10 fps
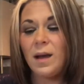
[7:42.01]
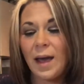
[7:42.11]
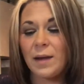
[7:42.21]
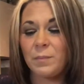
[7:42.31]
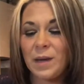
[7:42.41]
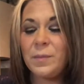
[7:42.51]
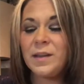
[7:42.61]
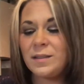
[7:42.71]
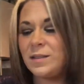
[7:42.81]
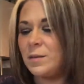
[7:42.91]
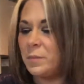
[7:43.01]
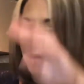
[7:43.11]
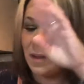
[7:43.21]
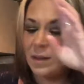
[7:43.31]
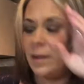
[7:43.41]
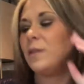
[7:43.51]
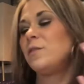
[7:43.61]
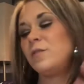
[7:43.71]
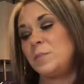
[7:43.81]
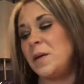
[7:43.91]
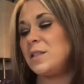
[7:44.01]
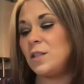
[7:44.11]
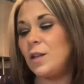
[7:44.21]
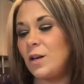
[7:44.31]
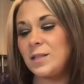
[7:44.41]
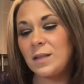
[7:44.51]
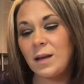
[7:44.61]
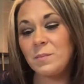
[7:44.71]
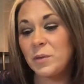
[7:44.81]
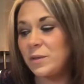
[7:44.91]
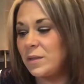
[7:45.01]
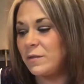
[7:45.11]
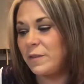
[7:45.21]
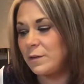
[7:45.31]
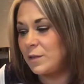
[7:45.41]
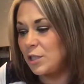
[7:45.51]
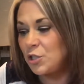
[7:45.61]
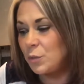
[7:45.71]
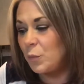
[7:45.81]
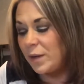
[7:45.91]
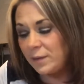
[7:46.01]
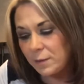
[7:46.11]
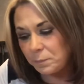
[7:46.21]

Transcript: And maybe it's somebody that you've spent a long time building a foundation with,